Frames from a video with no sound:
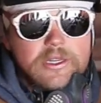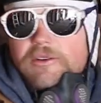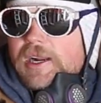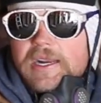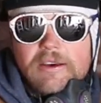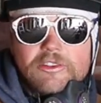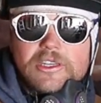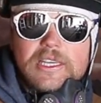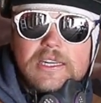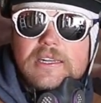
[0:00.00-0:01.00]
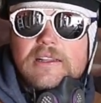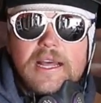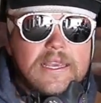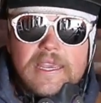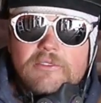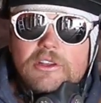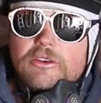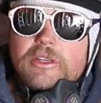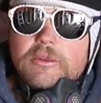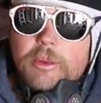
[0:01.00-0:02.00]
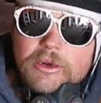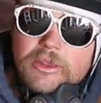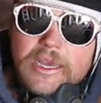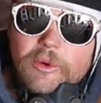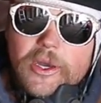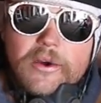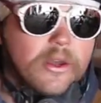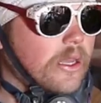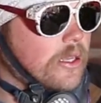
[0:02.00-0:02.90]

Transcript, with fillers: Now right now on the TIG deal, I can't really read the puddle that well.